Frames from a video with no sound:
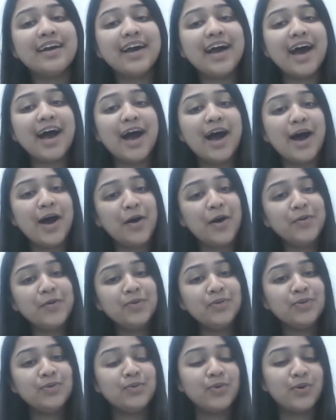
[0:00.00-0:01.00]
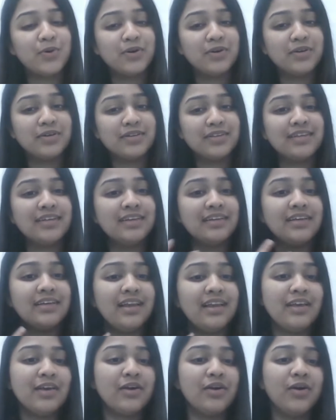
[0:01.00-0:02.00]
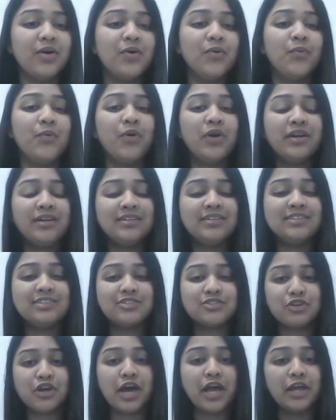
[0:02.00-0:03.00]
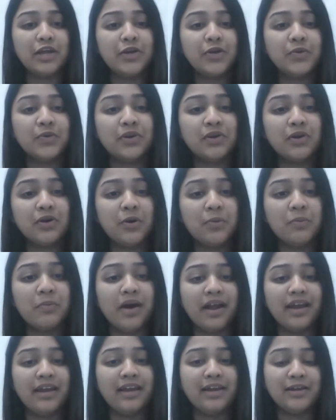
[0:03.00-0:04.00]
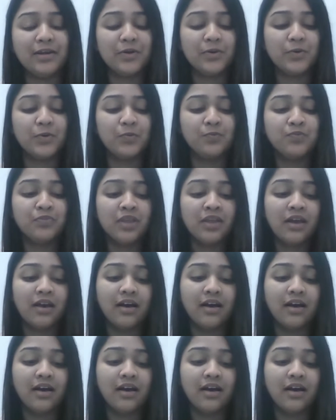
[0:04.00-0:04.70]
how you what strike do in your mind to